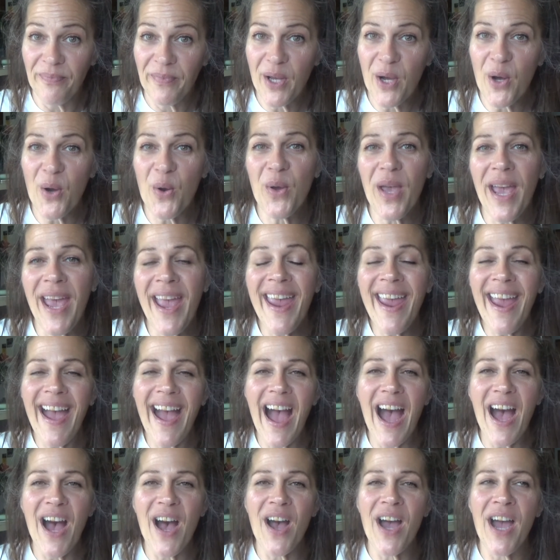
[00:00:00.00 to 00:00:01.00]
Okay,
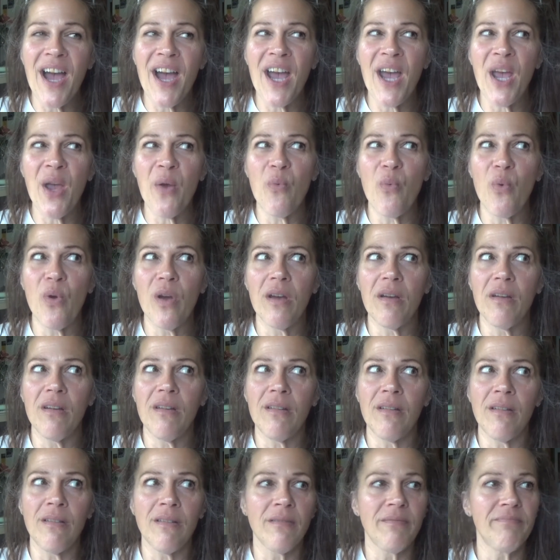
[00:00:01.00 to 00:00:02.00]

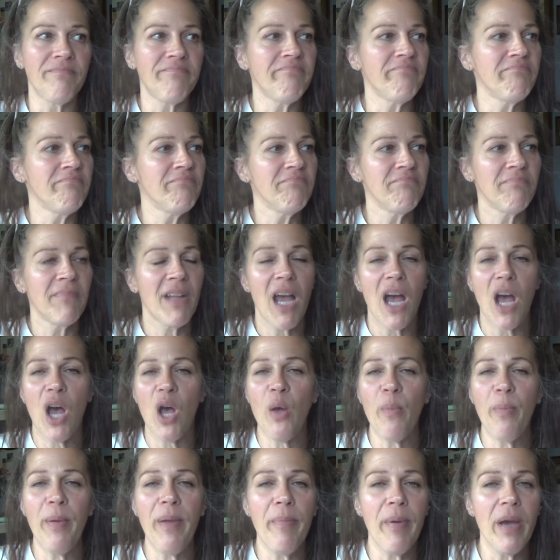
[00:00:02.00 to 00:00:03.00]
I'll
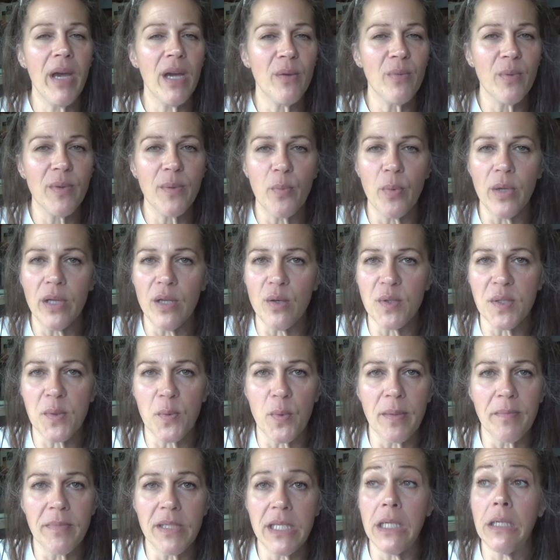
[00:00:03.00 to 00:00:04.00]
be back with Willow's
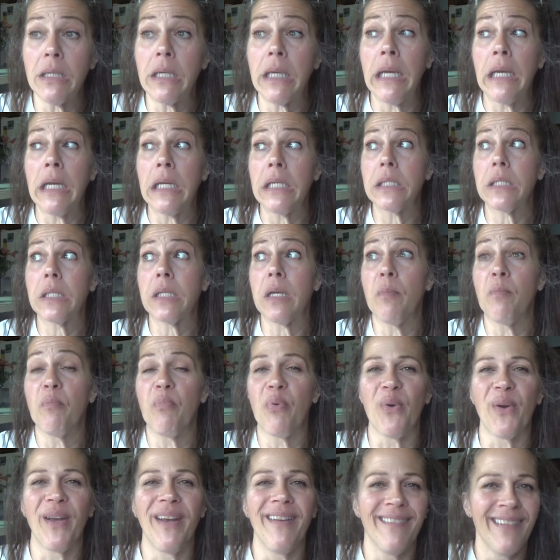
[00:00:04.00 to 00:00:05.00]
Whimsy again at some
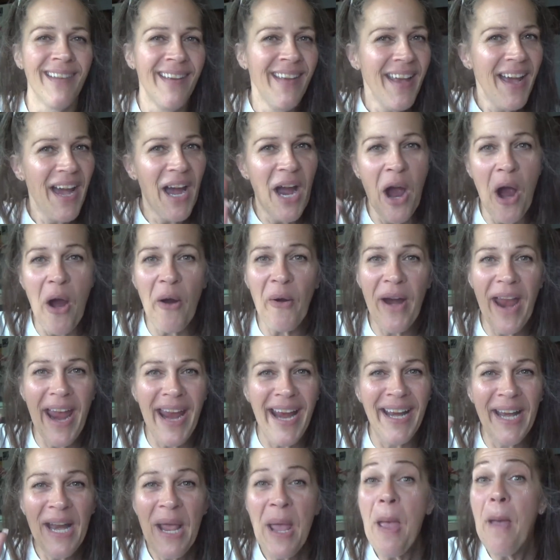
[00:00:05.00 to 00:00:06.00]
point. All
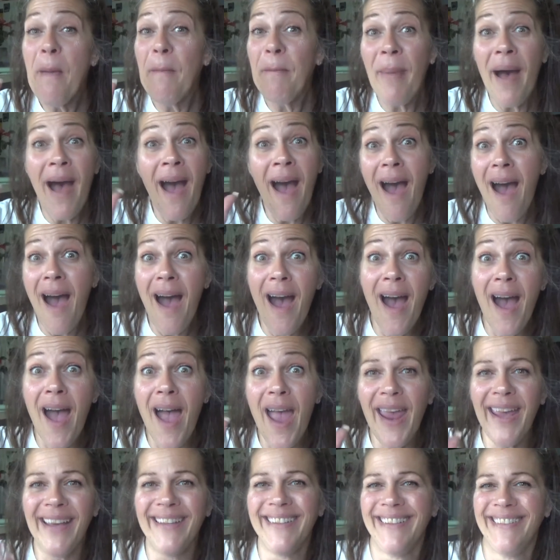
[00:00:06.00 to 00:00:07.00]
right,
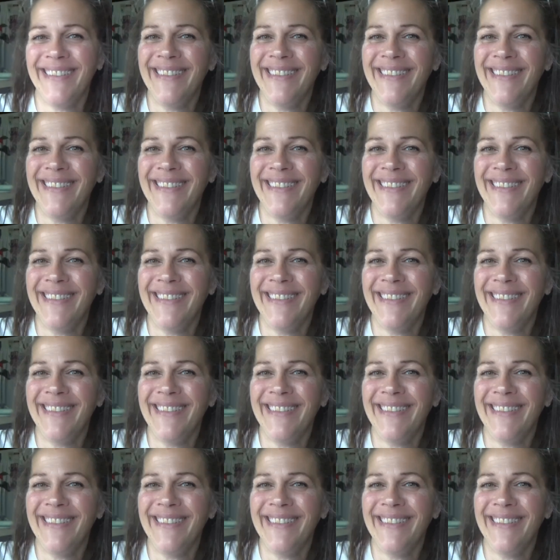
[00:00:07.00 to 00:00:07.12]
bye.